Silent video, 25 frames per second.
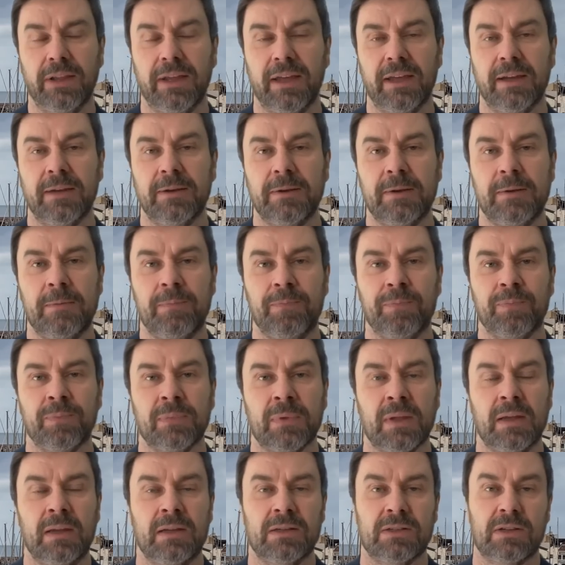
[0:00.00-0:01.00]
there.
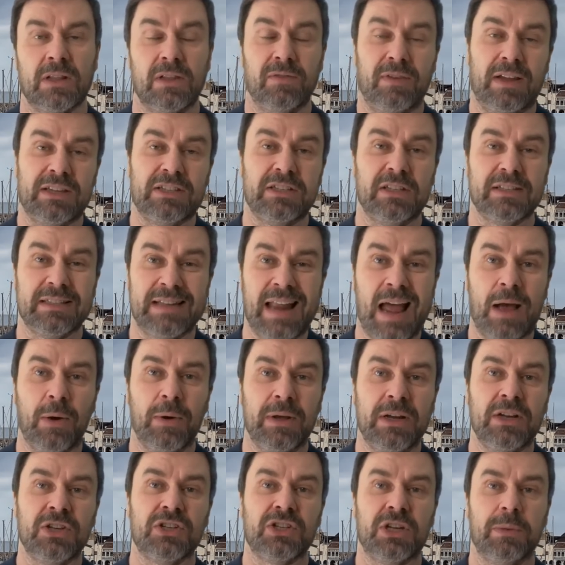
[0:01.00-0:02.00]
So the vessel's now
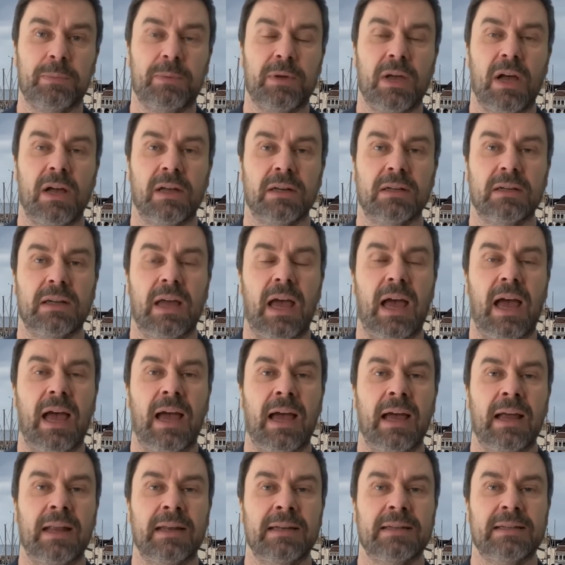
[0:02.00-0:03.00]
in the shipyard,
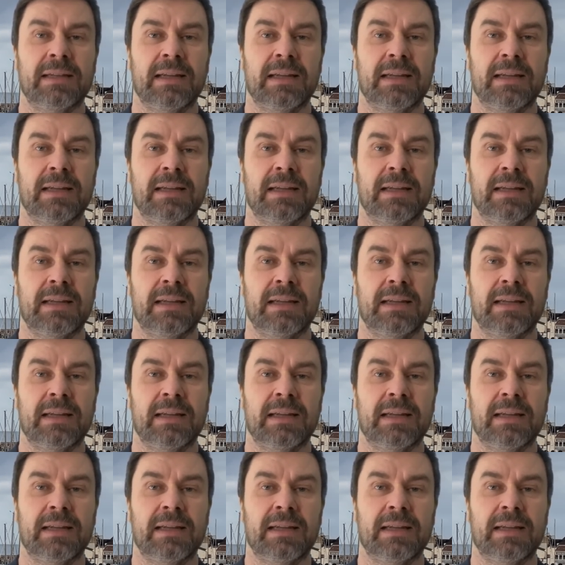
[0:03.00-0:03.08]
and